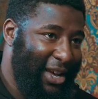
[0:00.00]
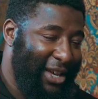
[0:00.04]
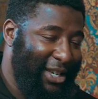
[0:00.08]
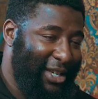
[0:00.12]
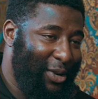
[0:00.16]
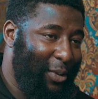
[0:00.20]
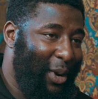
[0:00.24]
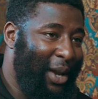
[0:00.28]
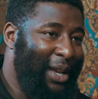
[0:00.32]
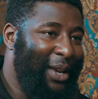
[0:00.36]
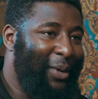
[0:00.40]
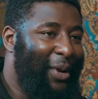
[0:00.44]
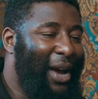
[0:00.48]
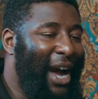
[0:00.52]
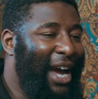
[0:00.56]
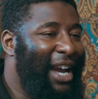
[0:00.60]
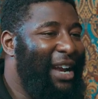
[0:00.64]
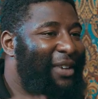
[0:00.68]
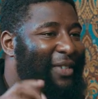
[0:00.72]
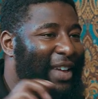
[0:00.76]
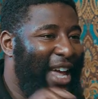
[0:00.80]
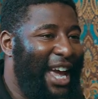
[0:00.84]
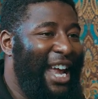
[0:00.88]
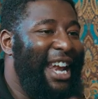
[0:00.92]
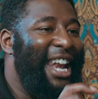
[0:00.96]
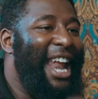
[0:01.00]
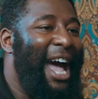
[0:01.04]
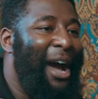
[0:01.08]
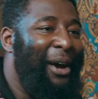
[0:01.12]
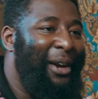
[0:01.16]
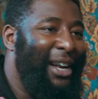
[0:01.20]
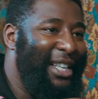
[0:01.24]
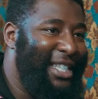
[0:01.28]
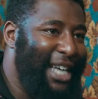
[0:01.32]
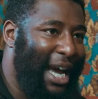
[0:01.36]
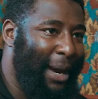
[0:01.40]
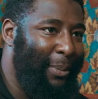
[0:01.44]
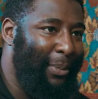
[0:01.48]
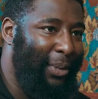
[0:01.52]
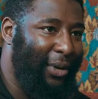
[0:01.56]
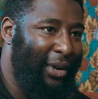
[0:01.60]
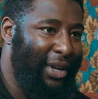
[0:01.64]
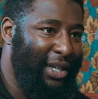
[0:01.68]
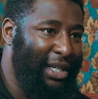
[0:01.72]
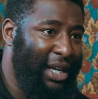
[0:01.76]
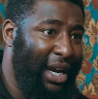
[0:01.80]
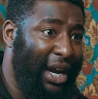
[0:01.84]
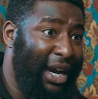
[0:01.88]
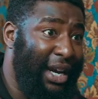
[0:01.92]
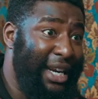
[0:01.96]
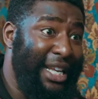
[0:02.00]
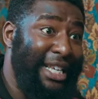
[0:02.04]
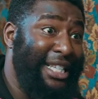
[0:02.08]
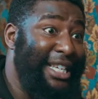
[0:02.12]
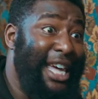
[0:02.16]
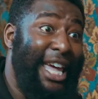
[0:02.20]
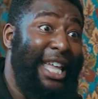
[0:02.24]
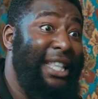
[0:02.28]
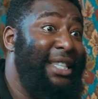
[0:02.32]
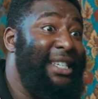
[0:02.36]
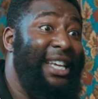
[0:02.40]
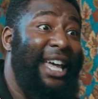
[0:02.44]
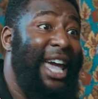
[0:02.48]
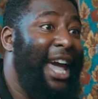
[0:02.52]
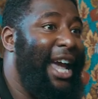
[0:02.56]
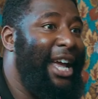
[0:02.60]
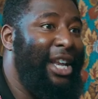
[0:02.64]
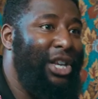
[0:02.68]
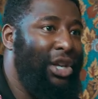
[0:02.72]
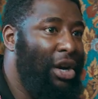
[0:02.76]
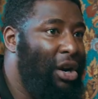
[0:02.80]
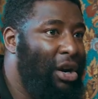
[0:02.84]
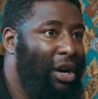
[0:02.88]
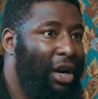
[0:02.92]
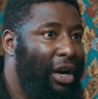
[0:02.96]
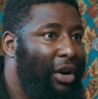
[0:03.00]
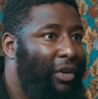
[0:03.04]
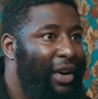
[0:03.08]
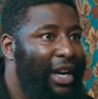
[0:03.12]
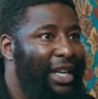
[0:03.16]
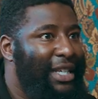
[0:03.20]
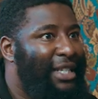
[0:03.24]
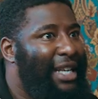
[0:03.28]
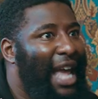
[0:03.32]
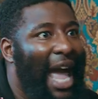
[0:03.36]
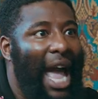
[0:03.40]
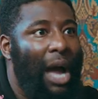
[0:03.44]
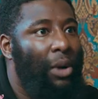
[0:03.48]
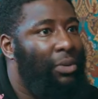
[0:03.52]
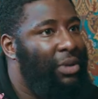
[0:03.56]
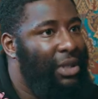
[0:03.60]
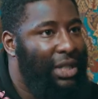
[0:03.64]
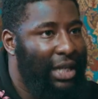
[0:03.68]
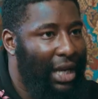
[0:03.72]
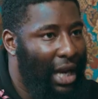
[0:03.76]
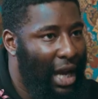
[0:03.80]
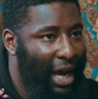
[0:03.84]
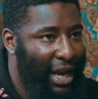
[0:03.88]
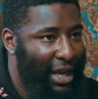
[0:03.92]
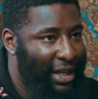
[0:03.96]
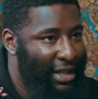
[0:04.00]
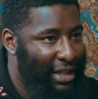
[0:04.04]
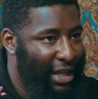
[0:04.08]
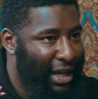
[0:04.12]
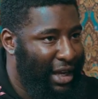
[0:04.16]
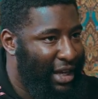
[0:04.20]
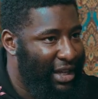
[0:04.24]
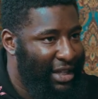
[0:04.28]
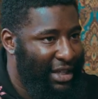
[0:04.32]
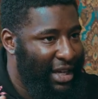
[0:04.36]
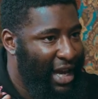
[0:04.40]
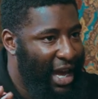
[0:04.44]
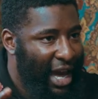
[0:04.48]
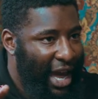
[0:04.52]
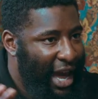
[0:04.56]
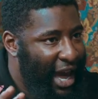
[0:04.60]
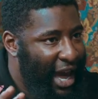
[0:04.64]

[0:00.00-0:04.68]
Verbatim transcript: So when you kind of hear now the tabloids are these kids are getting younger and it's county lines and it's mm.